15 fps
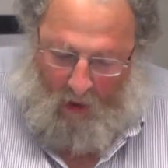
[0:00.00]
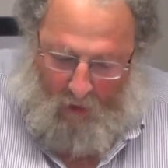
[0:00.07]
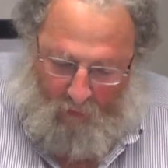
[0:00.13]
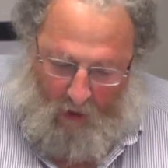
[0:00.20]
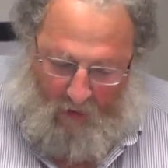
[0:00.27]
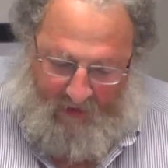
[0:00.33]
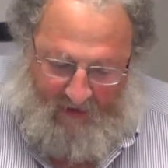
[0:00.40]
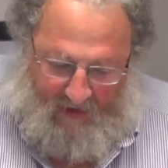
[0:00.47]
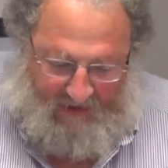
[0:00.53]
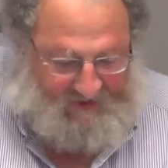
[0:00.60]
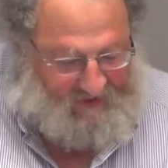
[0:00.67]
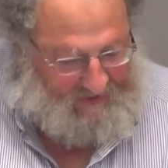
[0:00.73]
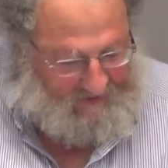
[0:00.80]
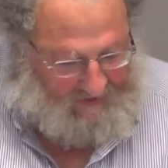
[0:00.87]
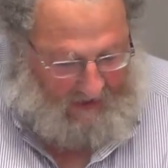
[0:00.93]
wrote
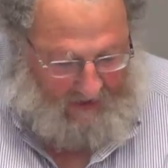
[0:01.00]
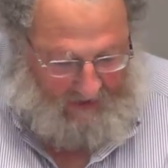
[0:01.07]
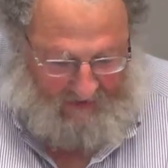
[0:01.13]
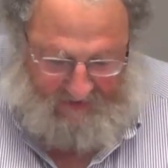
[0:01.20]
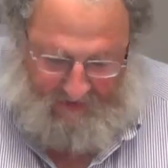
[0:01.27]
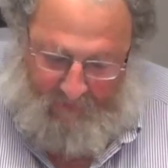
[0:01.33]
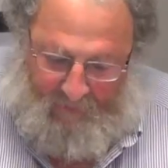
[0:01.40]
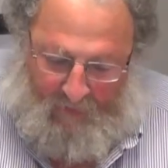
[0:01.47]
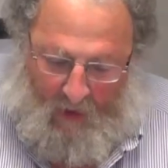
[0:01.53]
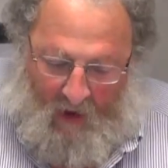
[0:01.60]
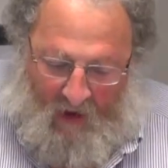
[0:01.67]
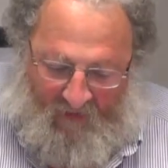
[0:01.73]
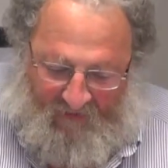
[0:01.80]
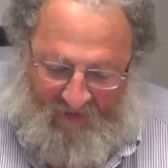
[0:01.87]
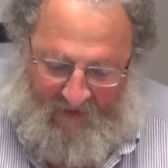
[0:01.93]
against Zionism,
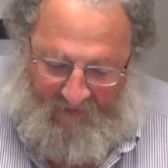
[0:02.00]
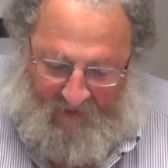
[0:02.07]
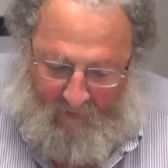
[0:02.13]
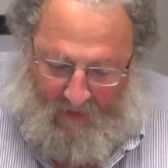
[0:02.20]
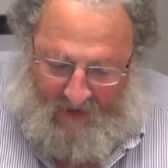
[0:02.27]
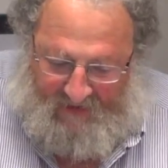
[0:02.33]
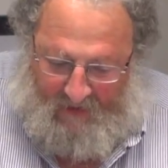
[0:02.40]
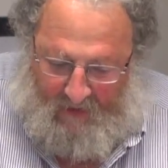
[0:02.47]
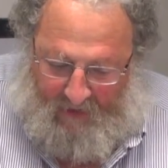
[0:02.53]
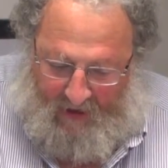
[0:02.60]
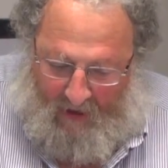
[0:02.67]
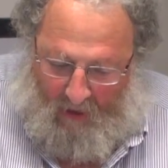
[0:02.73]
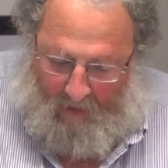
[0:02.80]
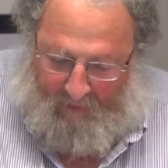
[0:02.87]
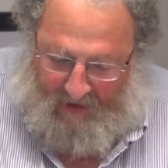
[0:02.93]
favored Muslim and
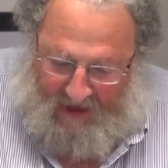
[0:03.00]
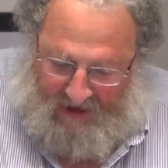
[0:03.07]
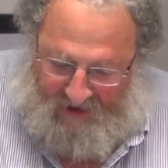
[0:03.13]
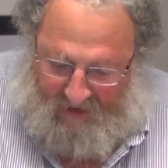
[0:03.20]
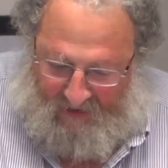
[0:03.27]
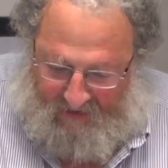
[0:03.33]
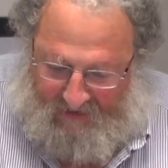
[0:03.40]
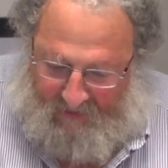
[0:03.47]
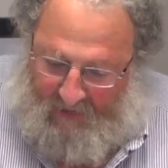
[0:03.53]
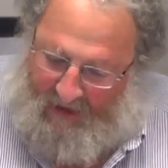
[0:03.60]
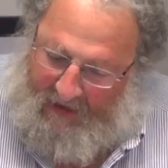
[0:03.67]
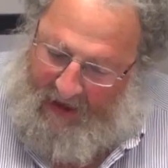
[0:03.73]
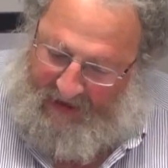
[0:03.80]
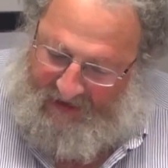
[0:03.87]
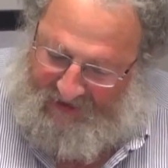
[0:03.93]
Arab nationalism,
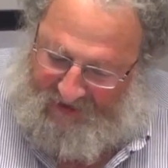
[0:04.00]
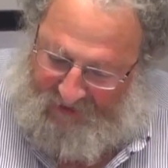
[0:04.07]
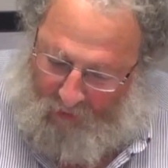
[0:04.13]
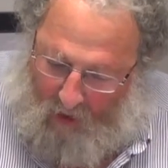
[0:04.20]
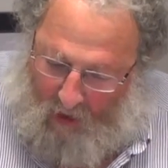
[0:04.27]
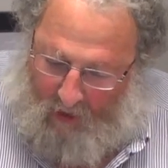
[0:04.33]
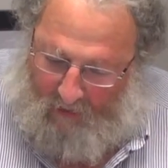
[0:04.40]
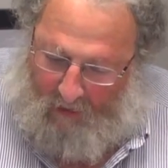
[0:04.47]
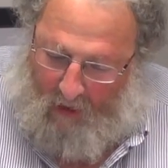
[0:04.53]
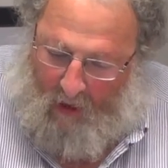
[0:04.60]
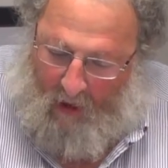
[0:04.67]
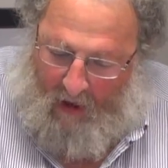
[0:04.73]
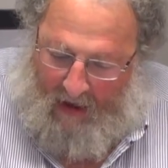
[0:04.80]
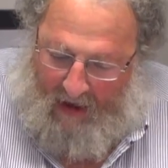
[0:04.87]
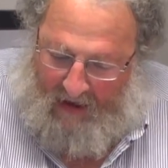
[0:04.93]
and had a strong
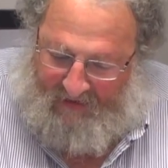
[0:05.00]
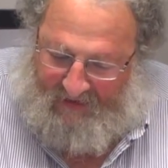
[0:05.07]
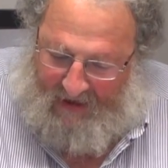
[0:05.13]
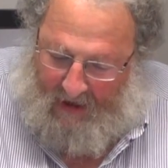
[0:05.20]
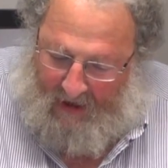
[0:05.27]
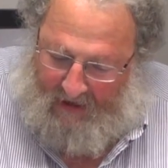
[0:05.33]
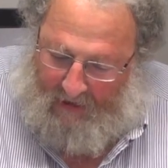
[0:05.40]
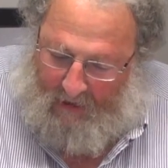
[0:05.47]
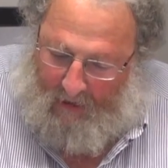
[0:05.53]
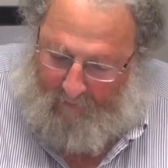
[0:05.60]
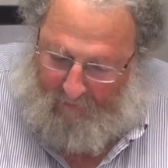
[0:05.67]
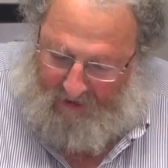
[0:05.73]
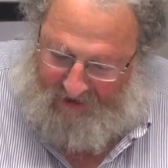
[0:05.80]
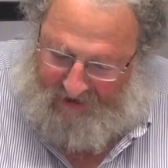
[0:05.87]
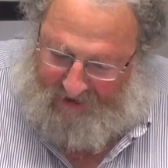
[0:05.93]

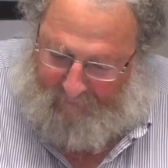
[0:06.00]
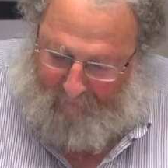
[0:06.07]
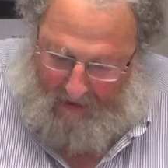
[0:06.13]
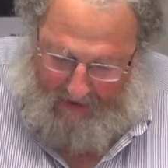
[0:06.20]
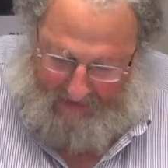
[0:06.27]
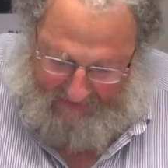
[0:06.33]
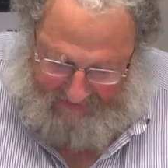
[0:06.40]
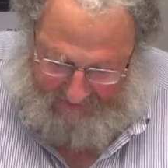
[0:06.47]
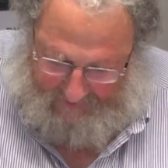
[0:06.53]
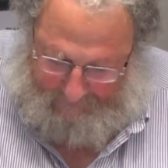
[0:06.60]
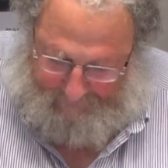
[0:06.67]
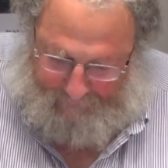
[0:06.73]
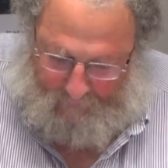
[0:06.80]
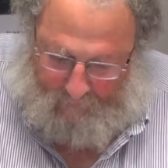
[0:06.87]
anti-British bias.